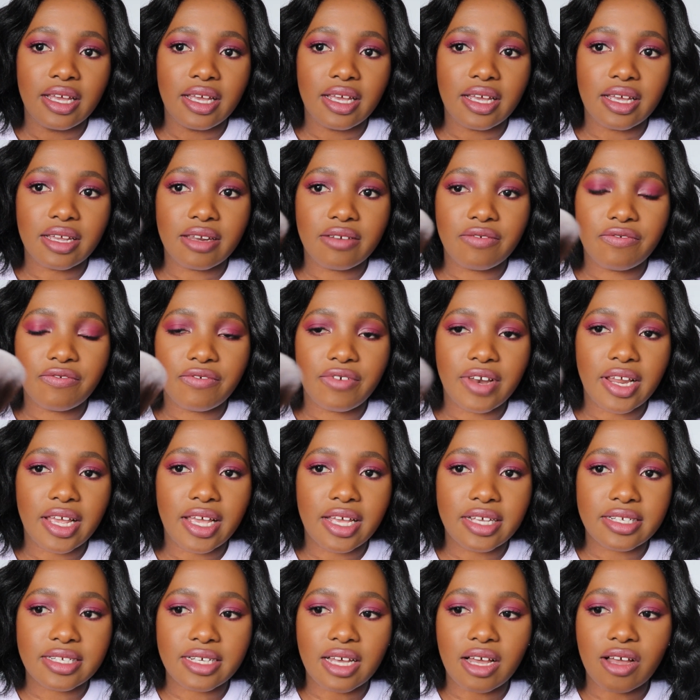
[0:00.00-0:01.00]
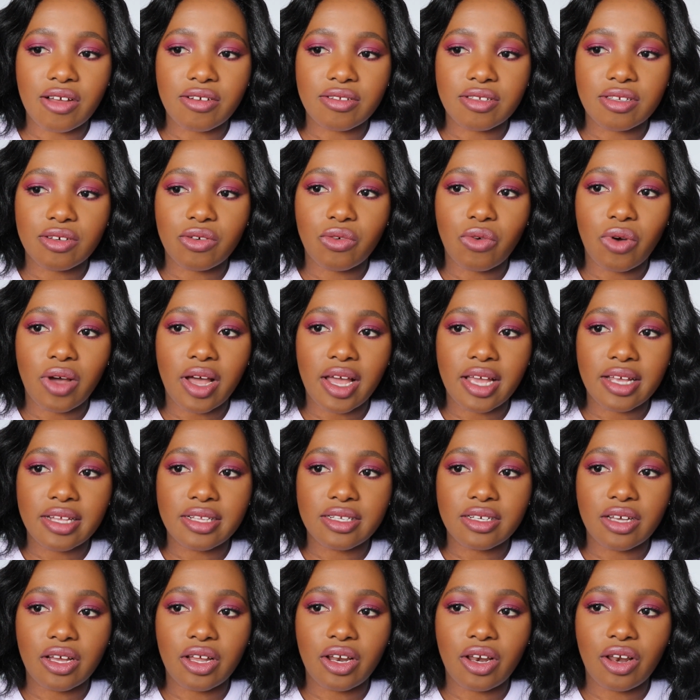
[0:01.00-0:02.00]
It flares out
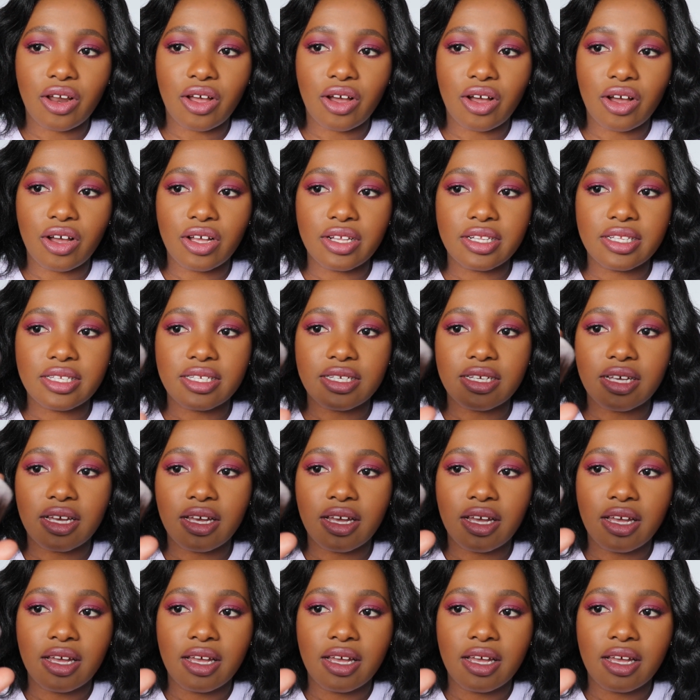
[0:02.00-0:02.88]
quite a lot.